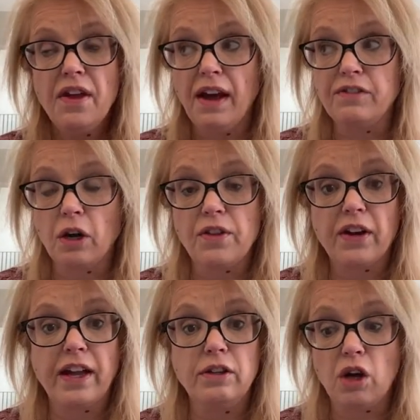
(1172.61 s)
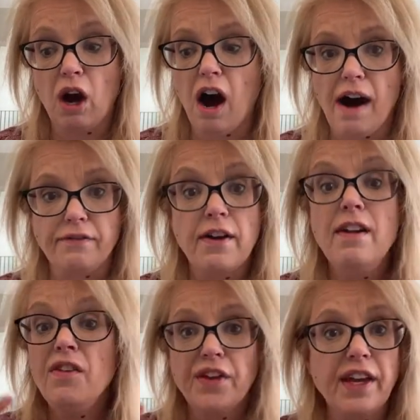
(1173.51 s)
Have turned their kids off,
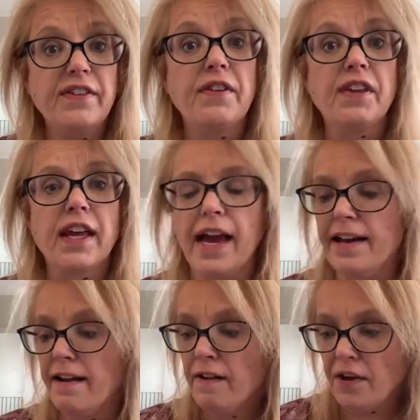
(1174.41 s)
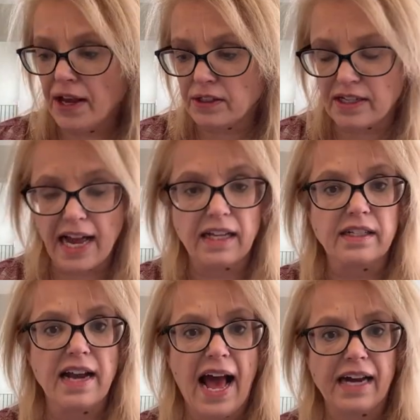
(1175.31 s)
even if the kid is a
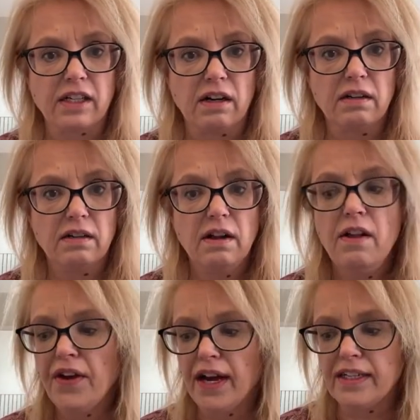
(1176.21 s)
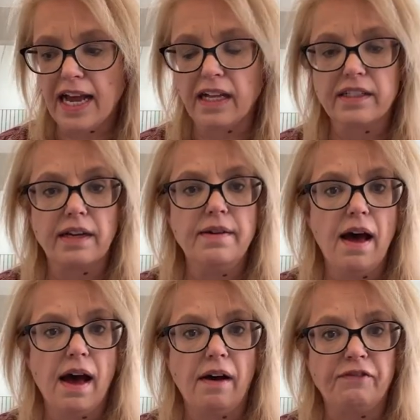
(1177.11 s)
talented actor, a talented
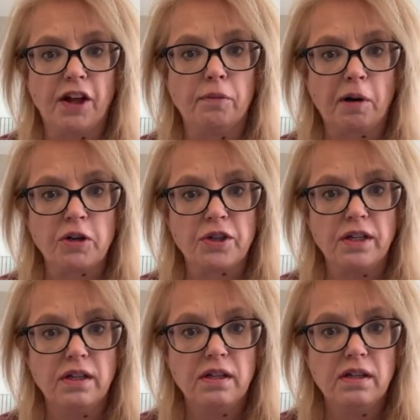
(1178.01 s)
film person.